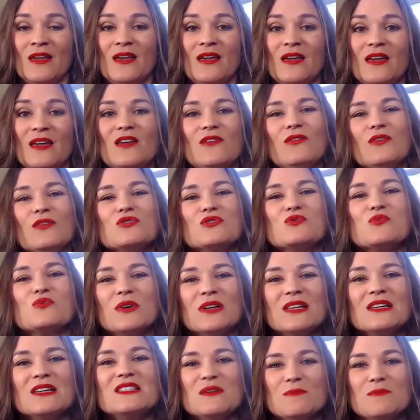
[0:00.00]
It feels
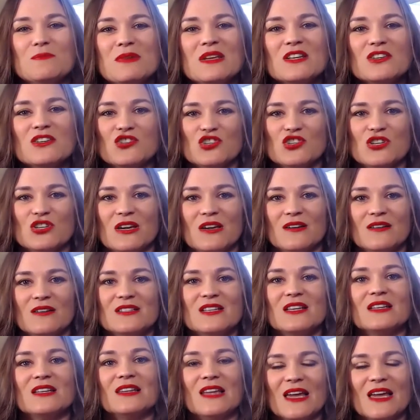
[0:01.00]
really diminishing
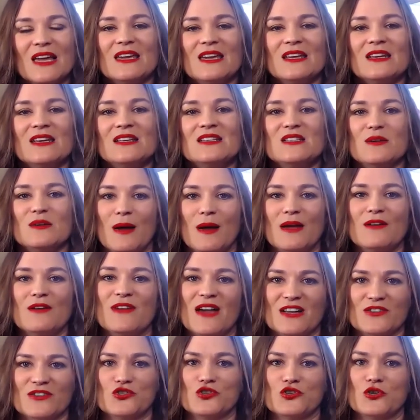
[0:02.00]
to liken it to my
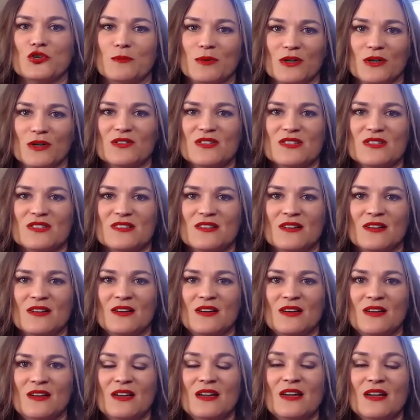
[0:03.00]
vaginal births.
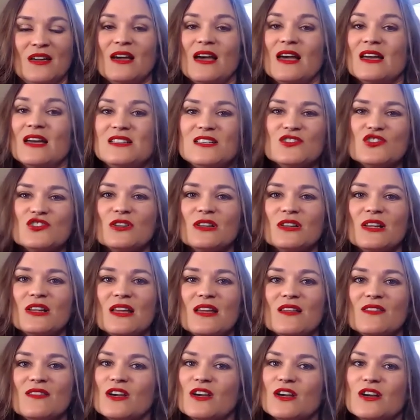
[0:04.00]

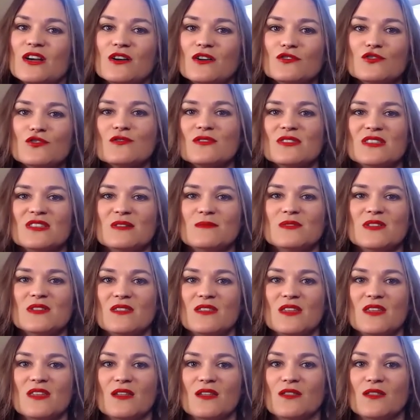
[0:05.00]
Additionally, the culture seems to
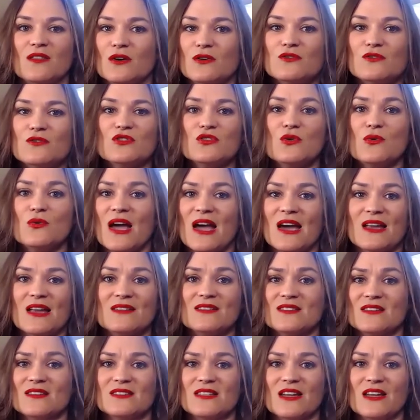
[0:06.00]
think those who had a
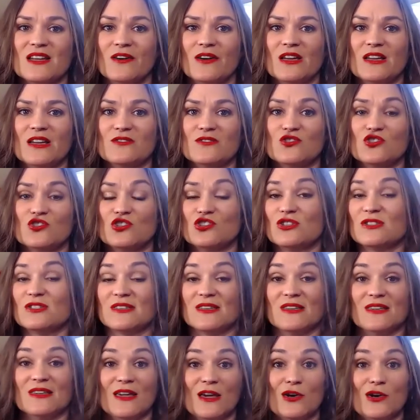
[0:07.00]
cesarean should
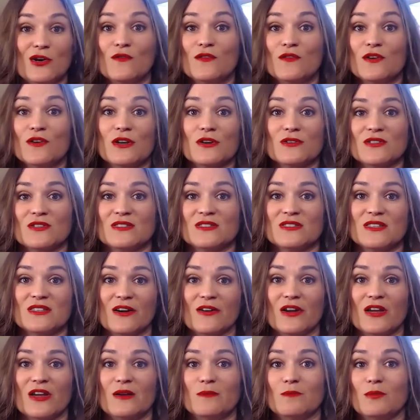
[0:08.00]
just get over their
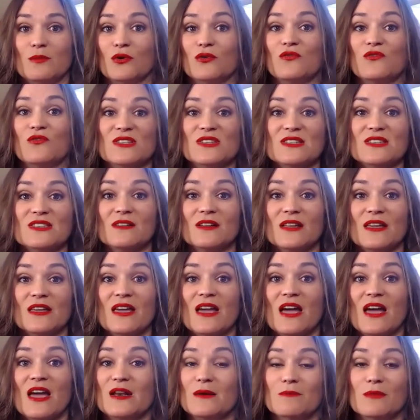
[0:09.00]
cesarean both physically
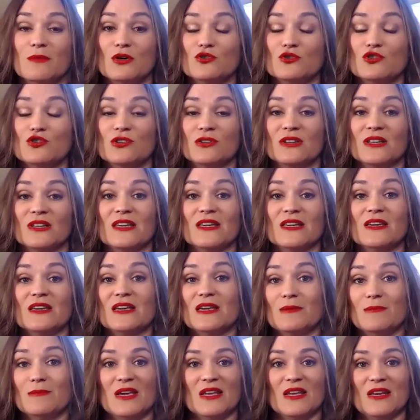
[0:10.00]
and emotionally
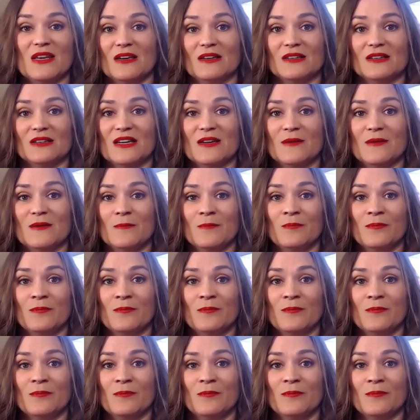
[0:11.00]
immediately.